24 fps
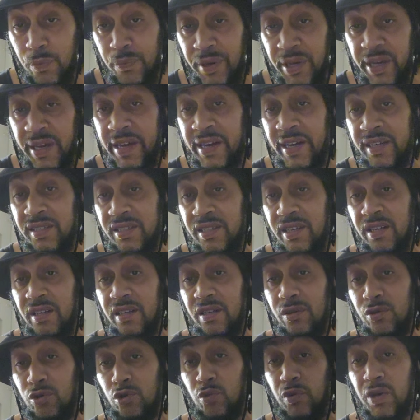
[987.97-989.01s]
Pigs
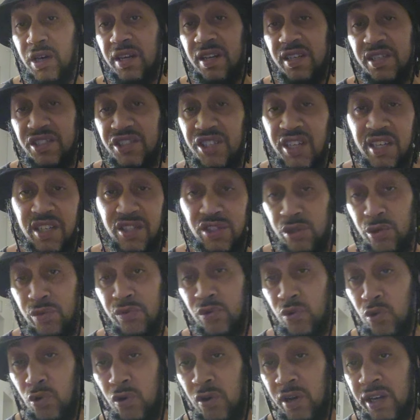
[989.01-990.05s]
can, we can exchange
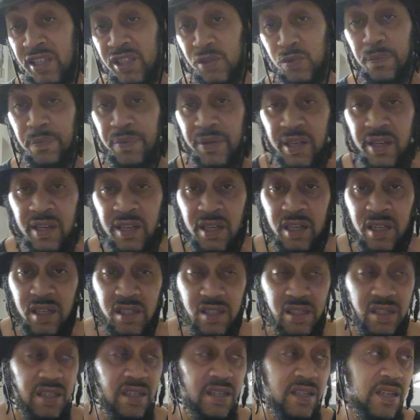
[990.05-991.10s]
certain organs with
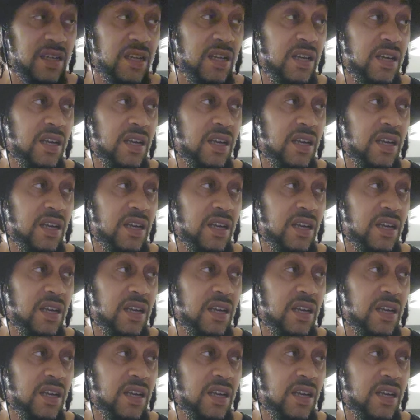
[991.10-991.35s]
pigs.